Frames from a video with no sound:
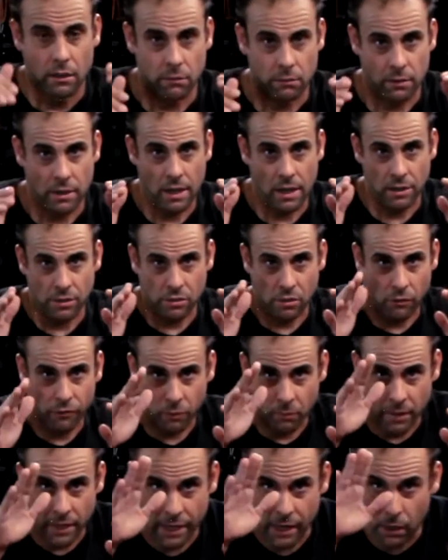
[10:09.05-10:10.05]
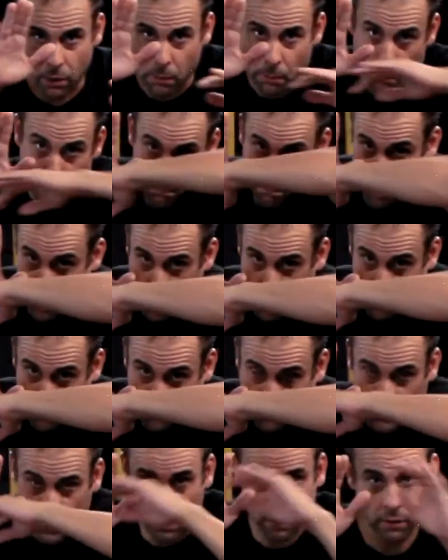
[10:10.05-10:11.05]
Okay, so from here,
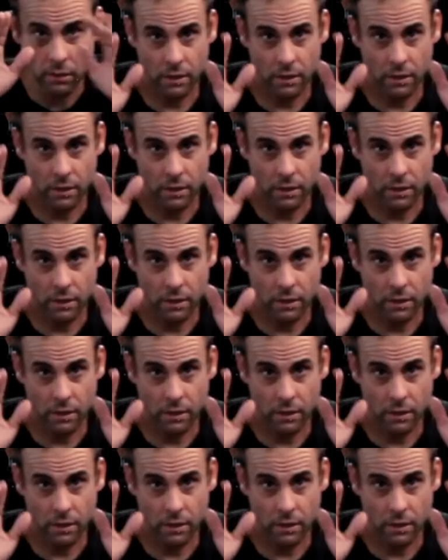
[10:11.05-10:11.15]
boom.